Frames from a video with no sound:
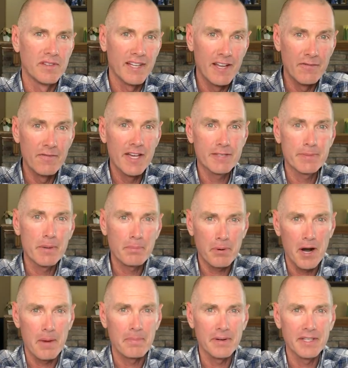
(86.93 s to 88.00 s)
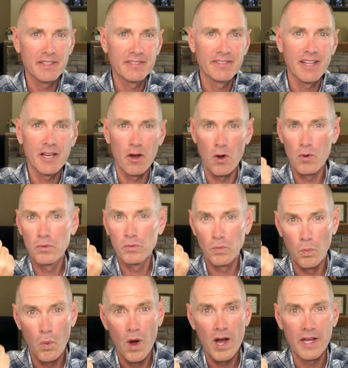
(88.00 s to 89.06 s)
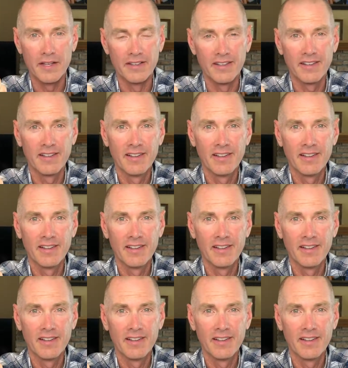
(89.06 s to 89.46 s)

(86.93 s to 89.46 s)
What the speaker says: investment properties, they own one,